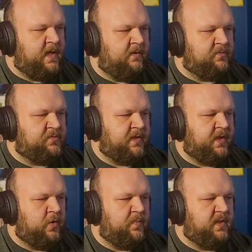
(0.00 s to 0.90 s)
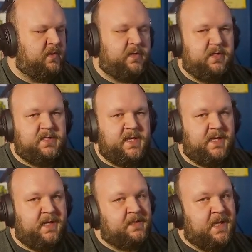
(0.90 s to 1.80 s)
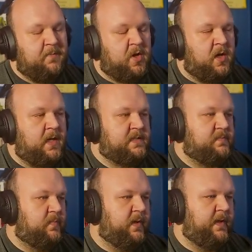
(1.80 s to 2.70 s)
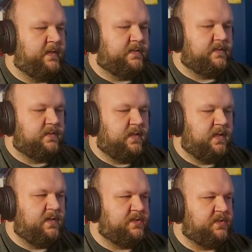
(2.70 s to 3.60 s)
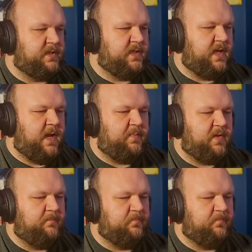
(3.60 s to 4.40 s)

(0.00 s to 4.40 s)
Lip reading: I was really hoping that we could have taken out that boss, but it just didn't happen.